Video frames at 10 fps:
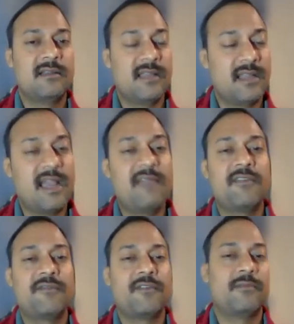
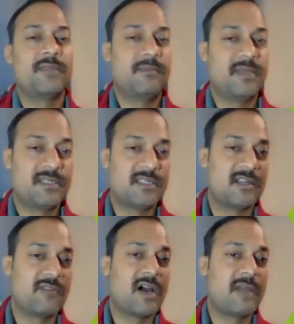derived from the business
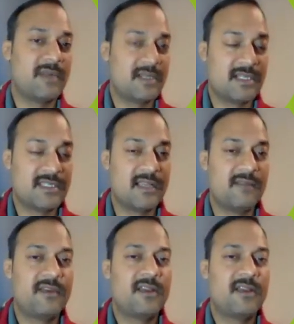requirement itself.